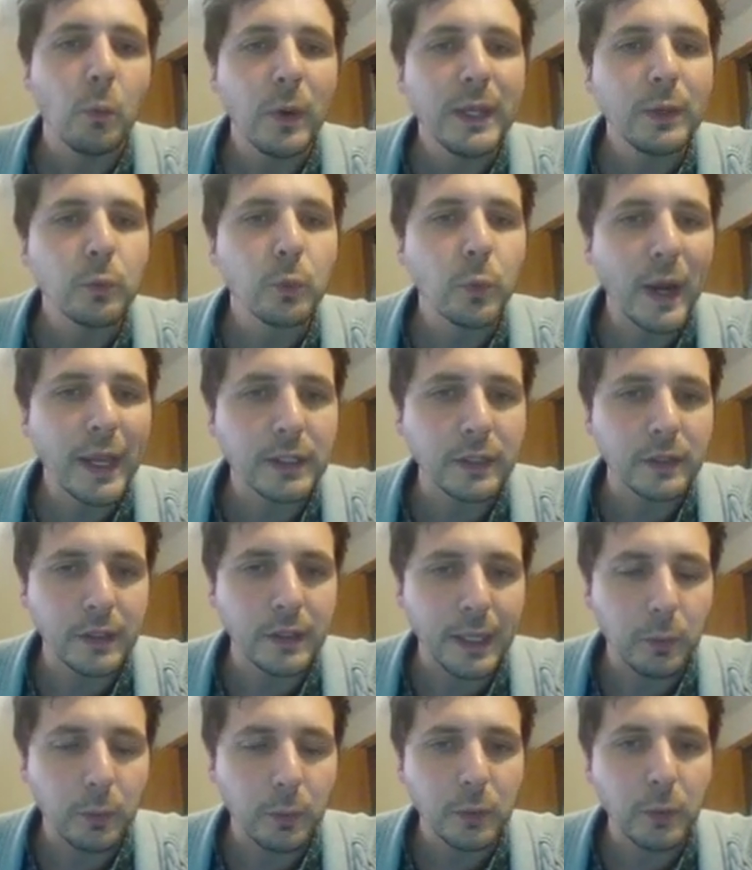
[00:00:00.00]
We
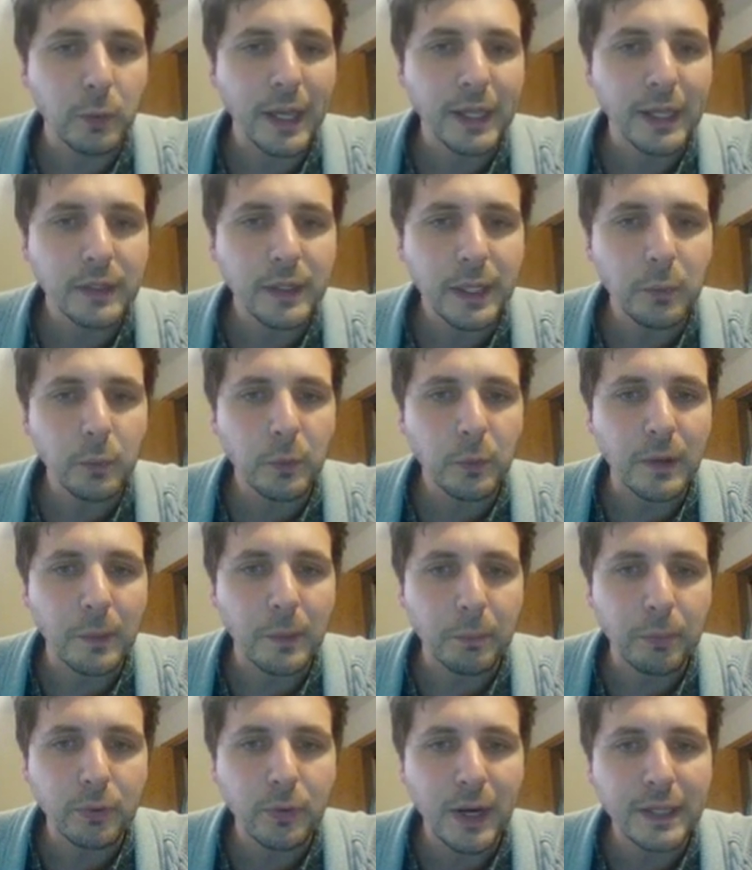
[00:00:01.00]
regulate. We regulate
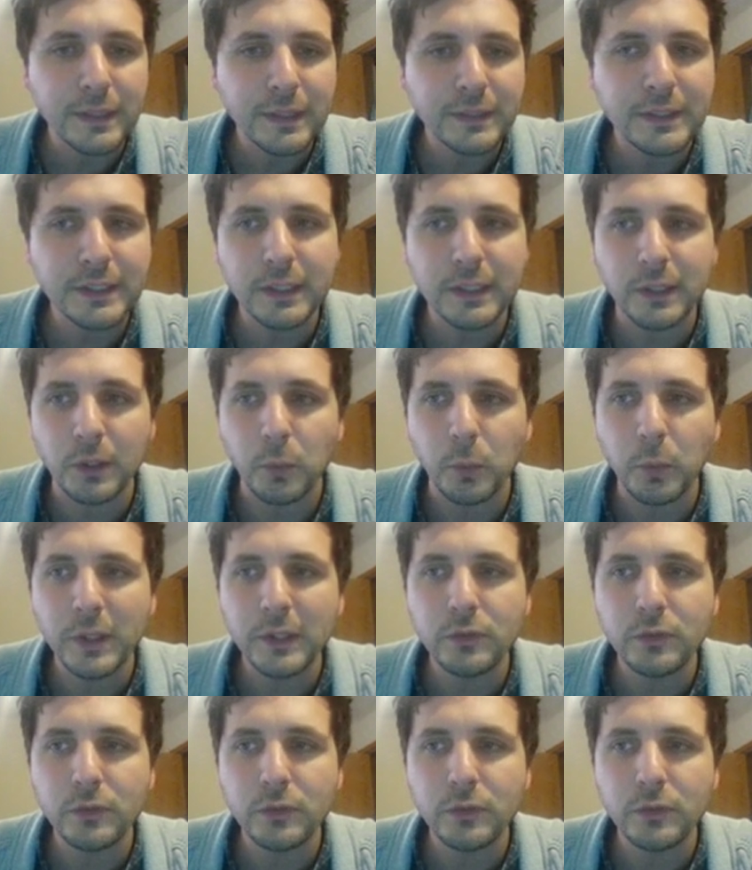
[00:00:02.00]
with a price ceiling.